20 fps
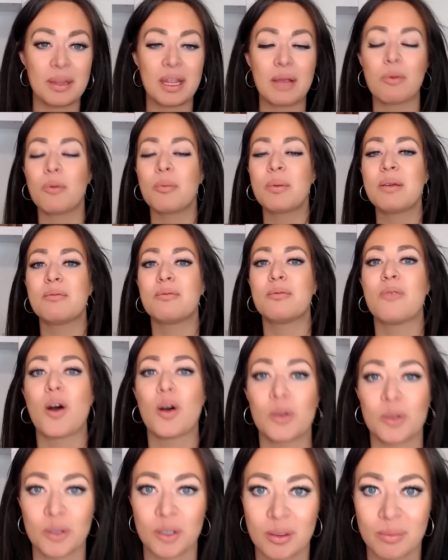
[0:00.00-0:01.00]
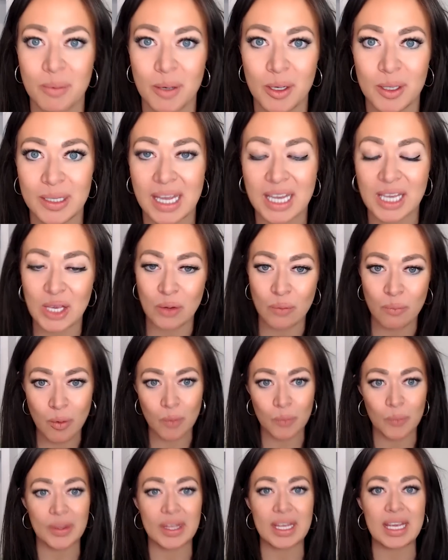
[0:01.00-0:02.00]
but they won't be vulnerable. Like you
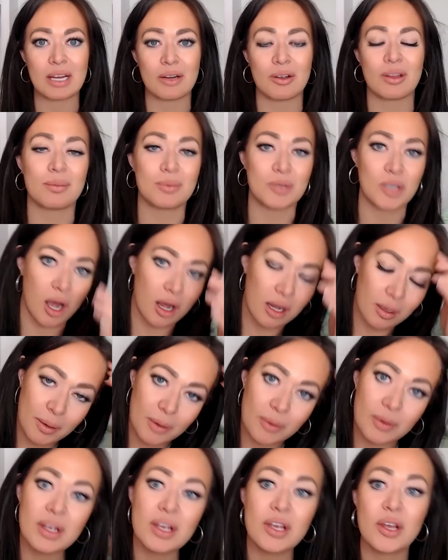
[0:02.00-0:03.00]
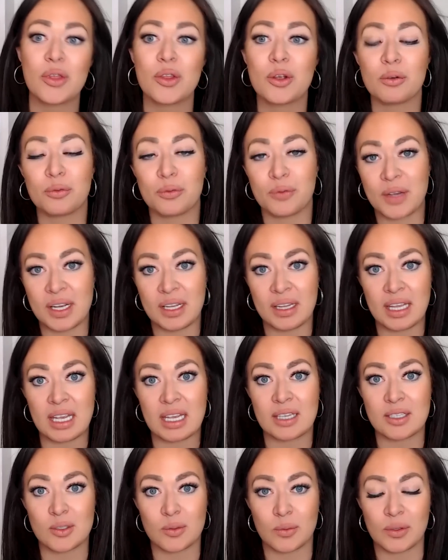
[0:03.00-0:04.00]
won't really hear them talk about their
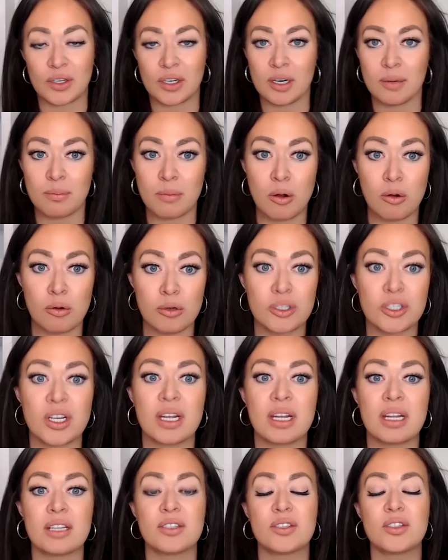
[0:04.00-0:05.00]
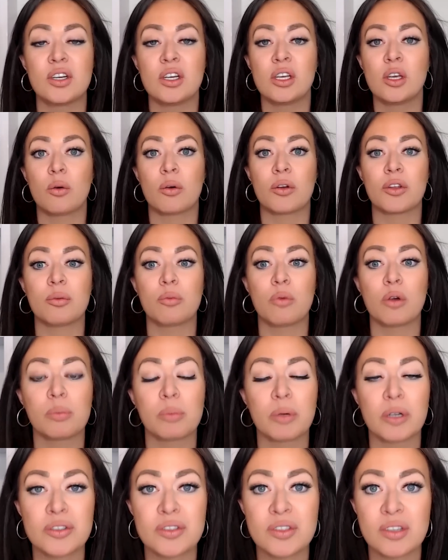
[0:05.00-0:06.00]
feelings or their emotions or their more
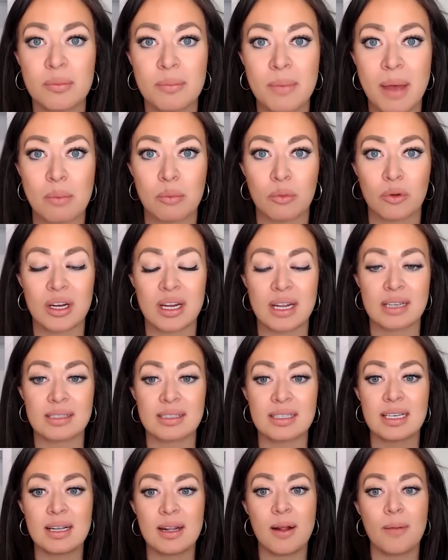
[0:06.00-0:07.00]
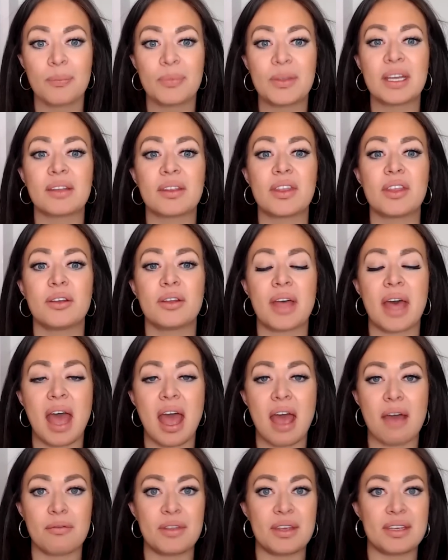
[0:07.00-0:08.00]
personal memories. They'll
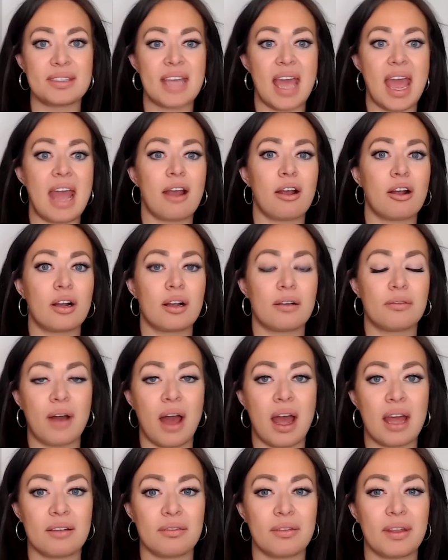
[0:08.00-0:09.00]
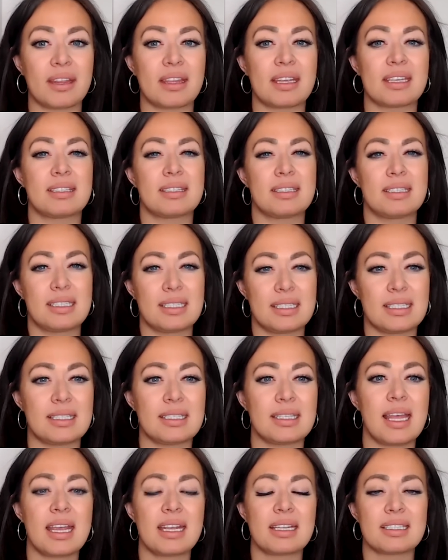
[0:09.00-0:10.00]
have this air of kind of like this
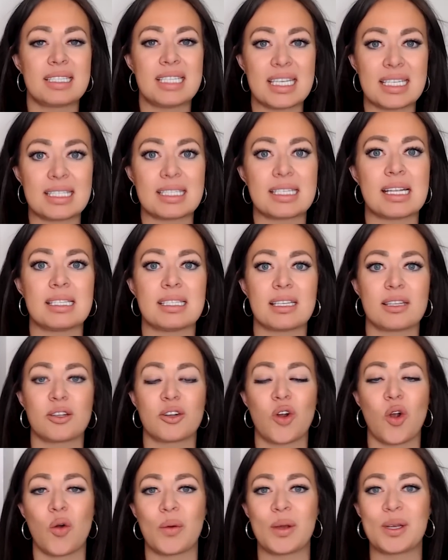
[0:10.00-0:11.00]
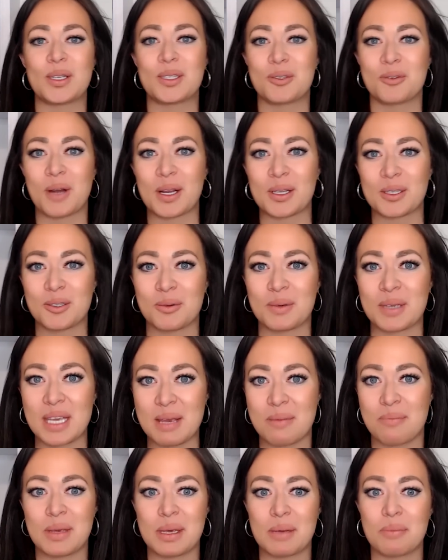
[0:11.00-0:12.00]
slight distance that they're always trying to
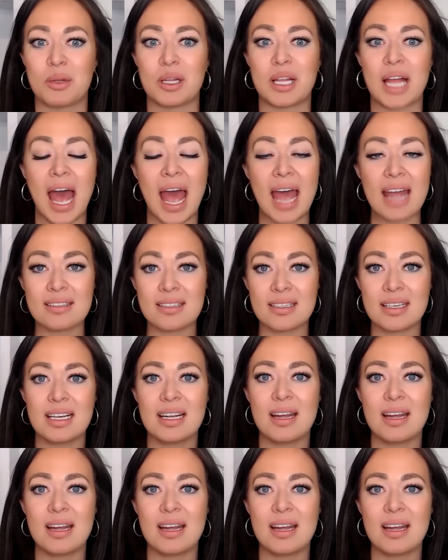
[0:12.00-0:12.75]
keep people at